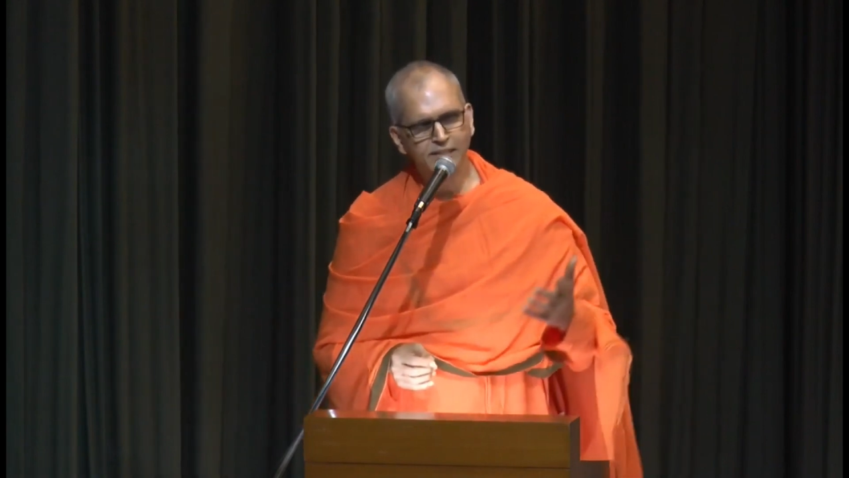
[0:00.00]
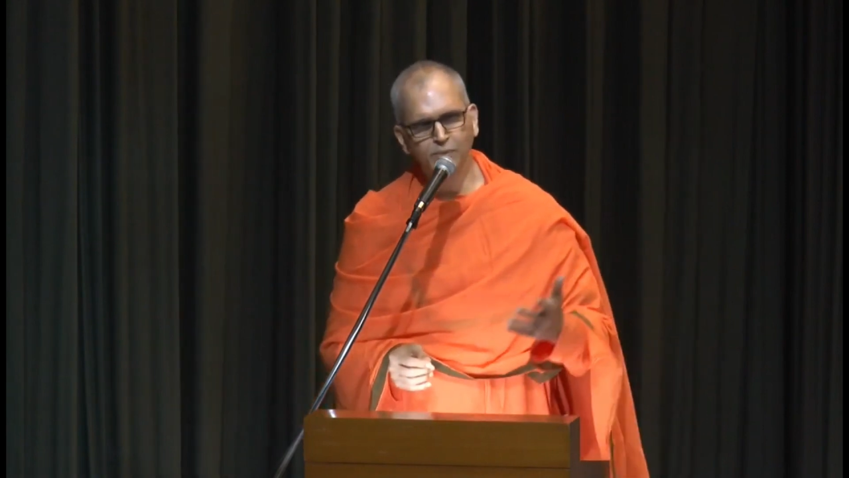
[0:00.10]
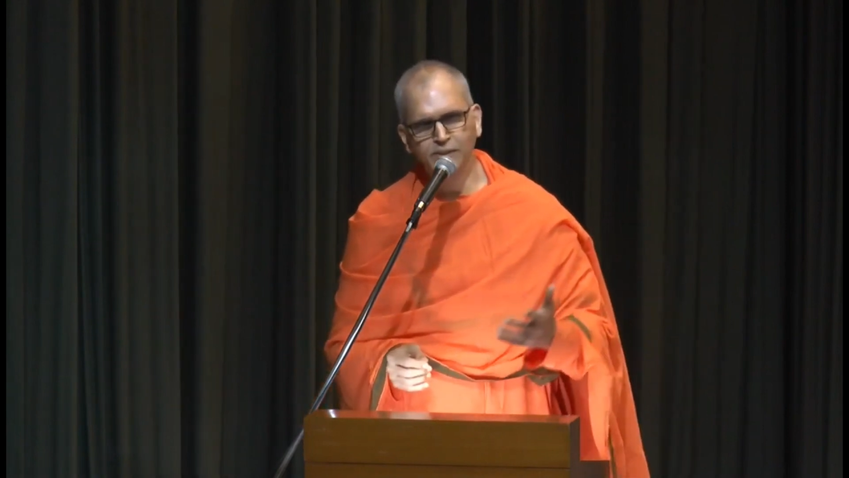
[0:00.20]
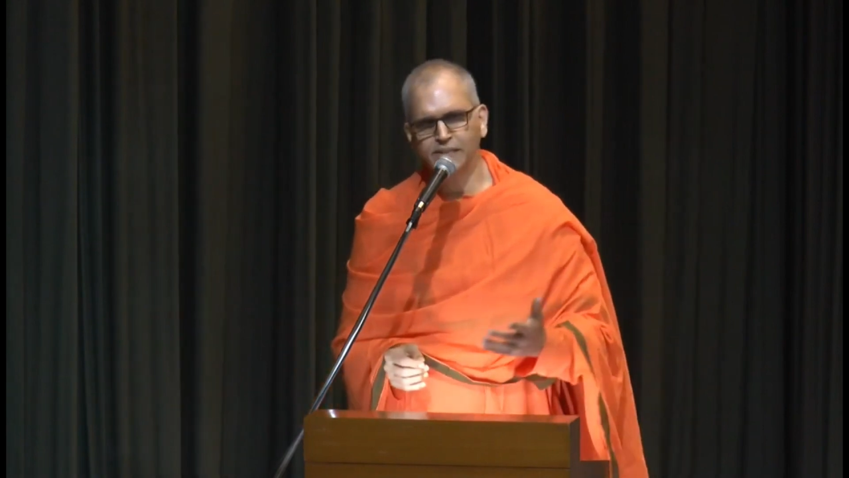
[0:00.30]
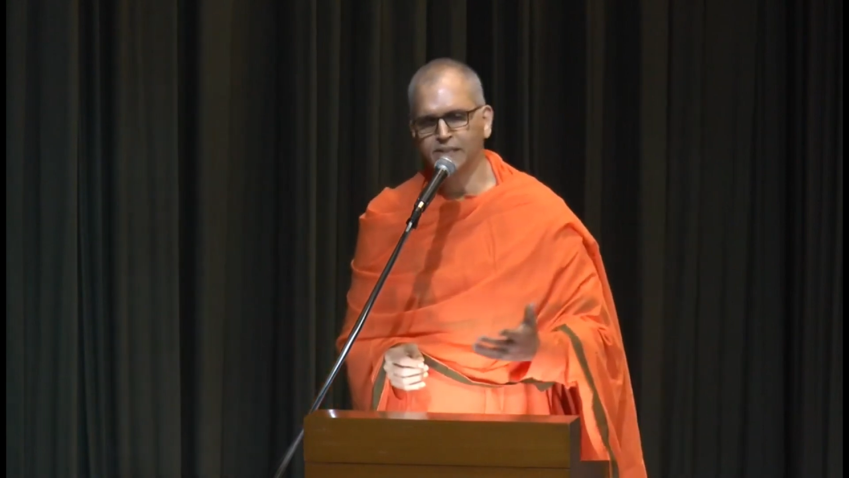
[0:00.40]

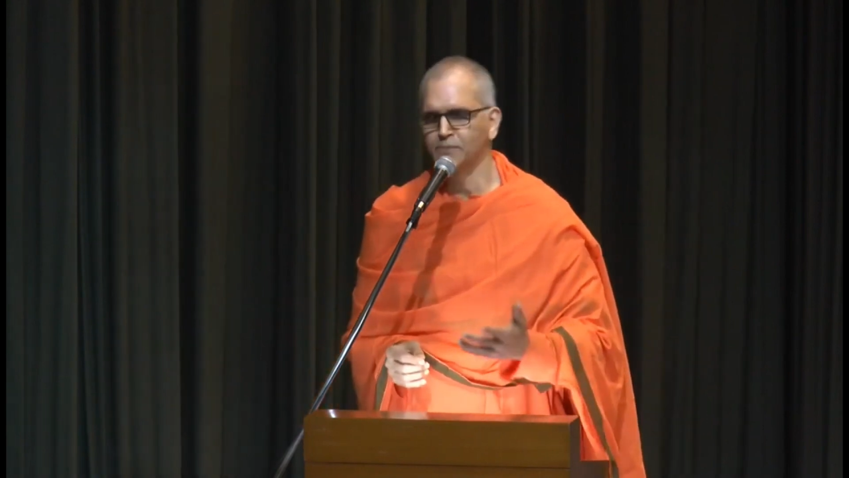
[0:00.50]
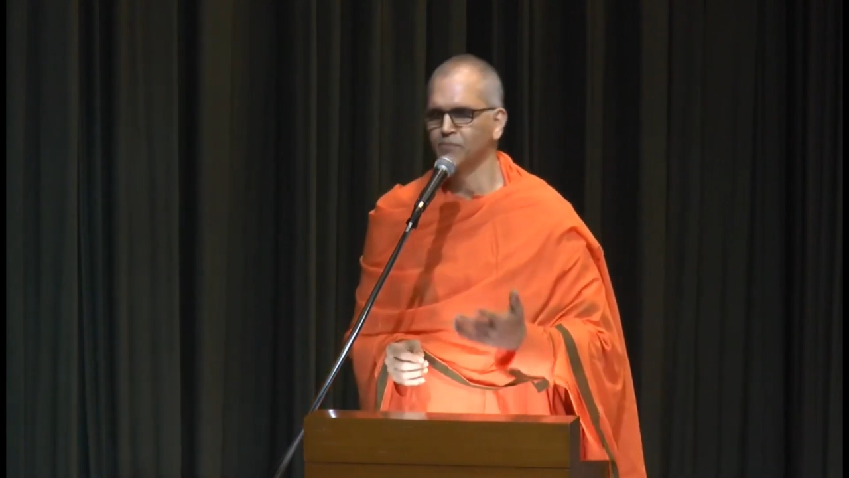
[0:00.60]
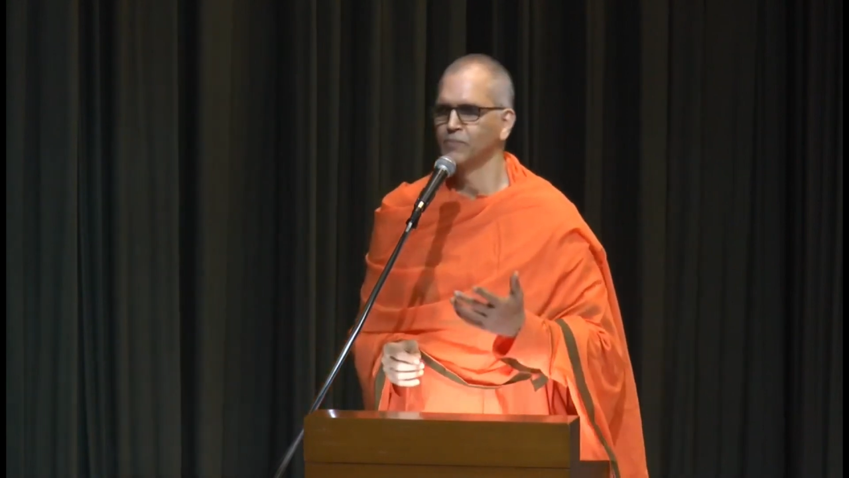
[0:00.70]
very